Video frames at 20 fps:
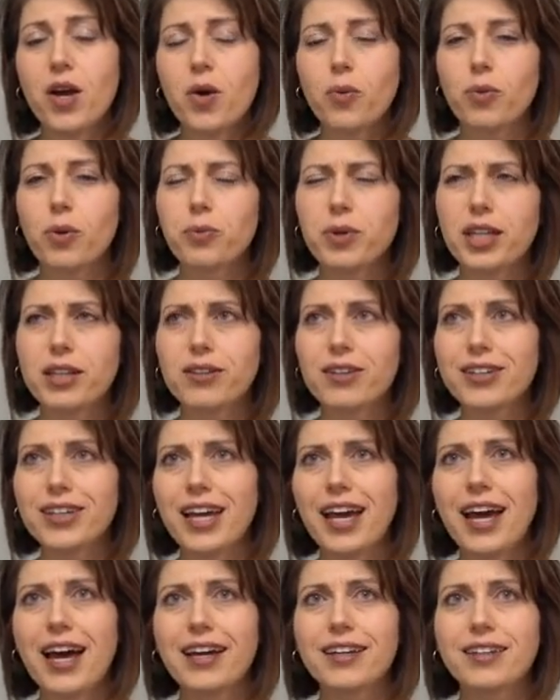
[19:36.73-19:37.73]
When we look
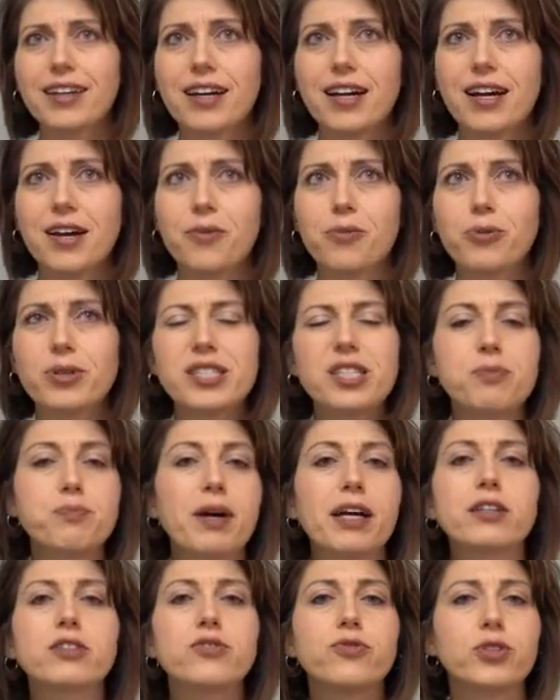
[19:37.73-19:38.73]
at
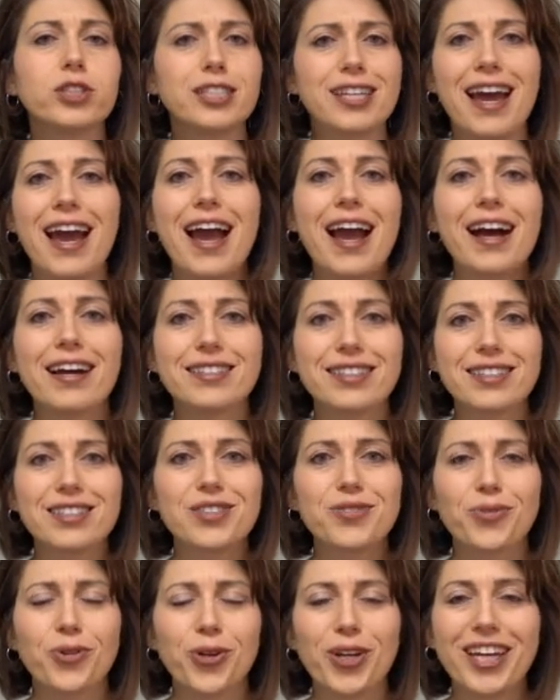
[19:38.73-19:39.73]
respectful
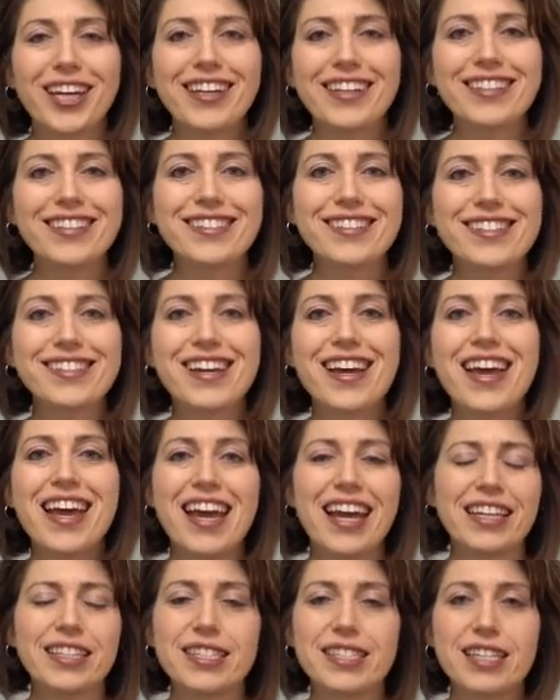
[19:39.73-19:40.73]
tasks for kids,
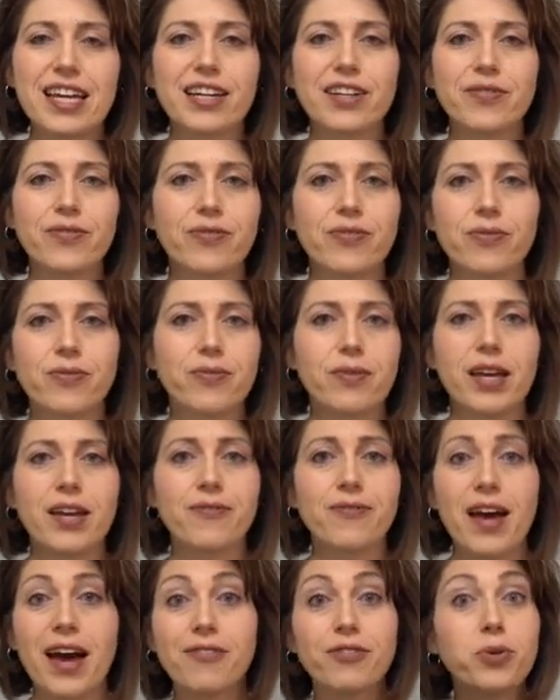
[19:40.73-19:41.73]
instead of,
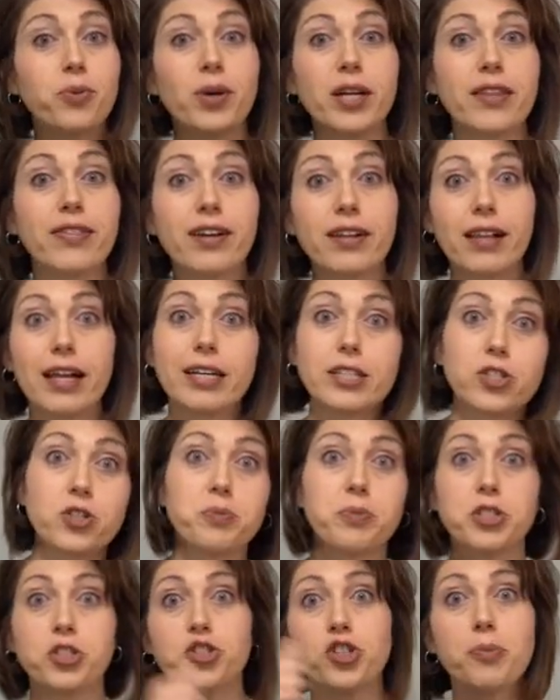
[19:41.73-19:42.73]
if everyone in the
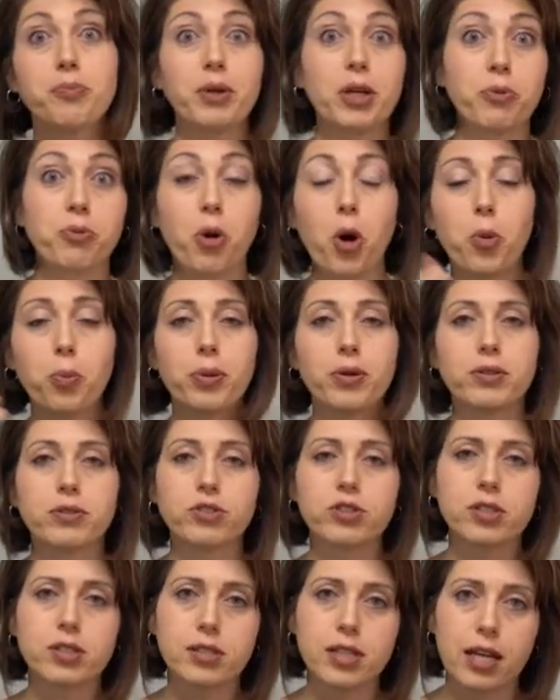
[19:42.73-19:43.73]
classroom is jumping rope,
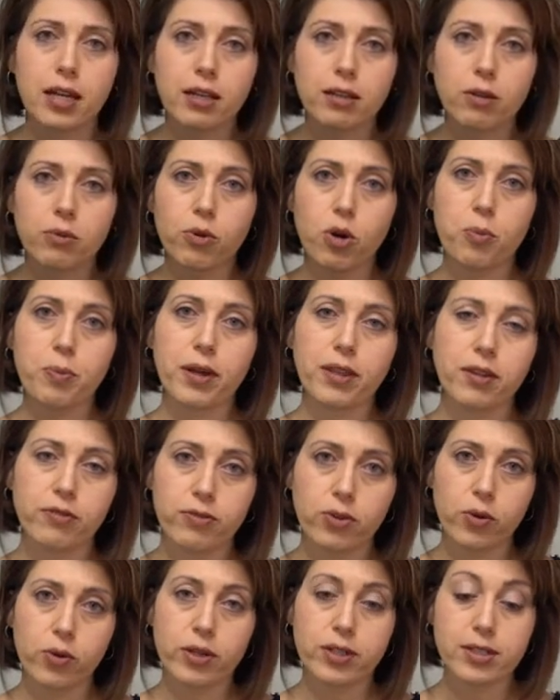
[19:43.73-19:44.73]
just setting the rope on the
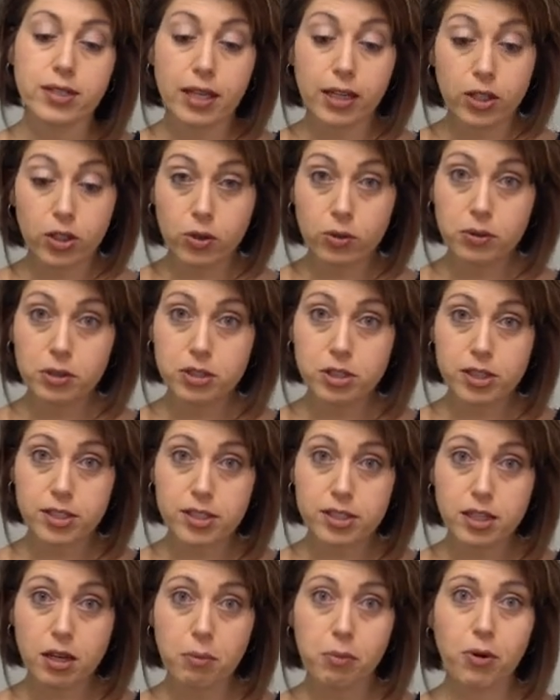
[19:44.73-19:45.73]
floor and saying, you can just
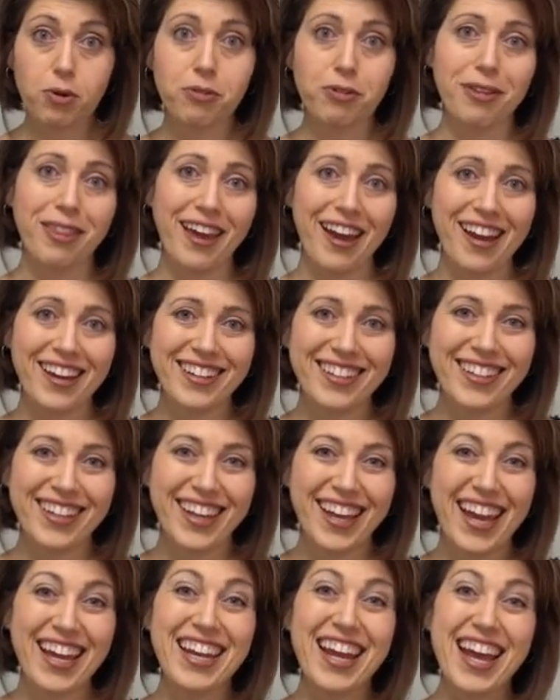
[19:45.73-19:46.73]
step over that,
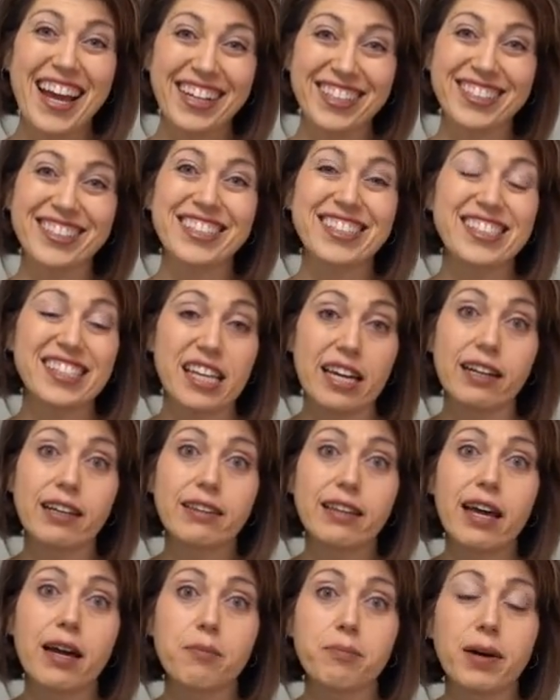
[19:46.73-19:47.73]
and actually setting
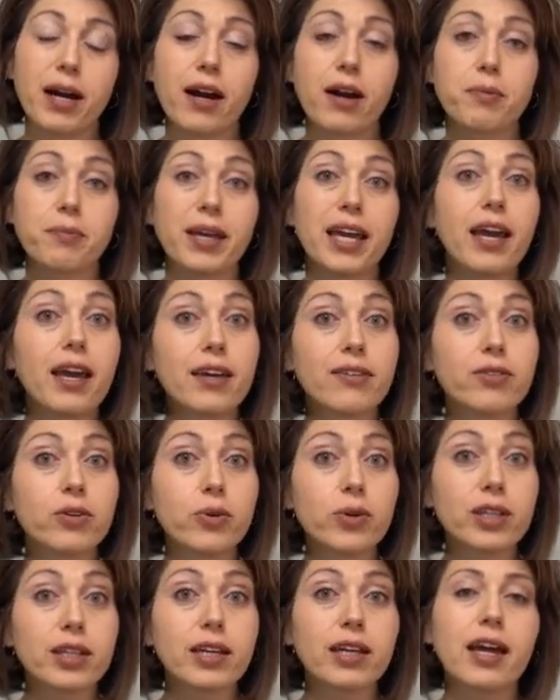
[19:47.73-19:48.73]
that bar
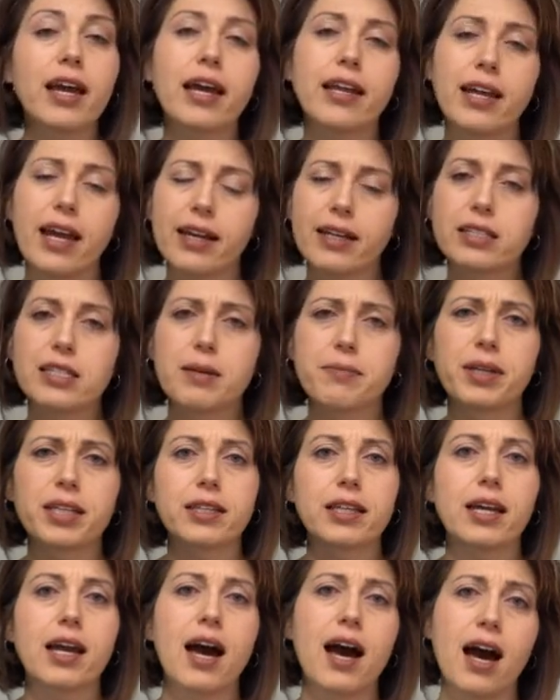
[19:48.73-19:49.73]
behaviorally and
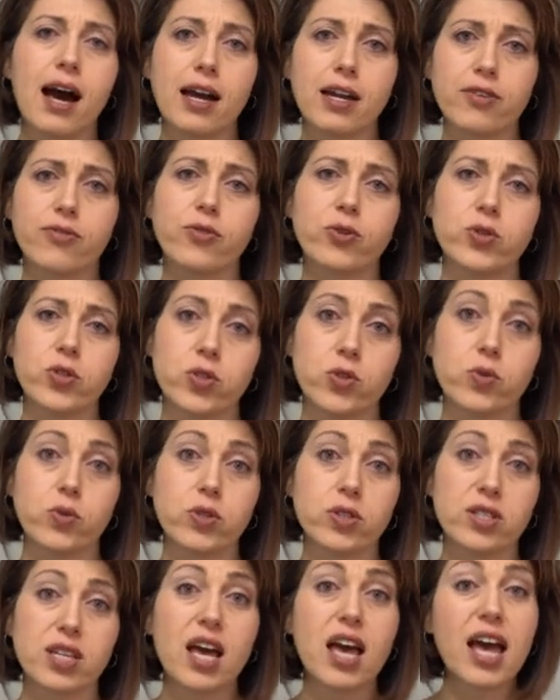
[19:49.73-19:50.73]
academically high for students.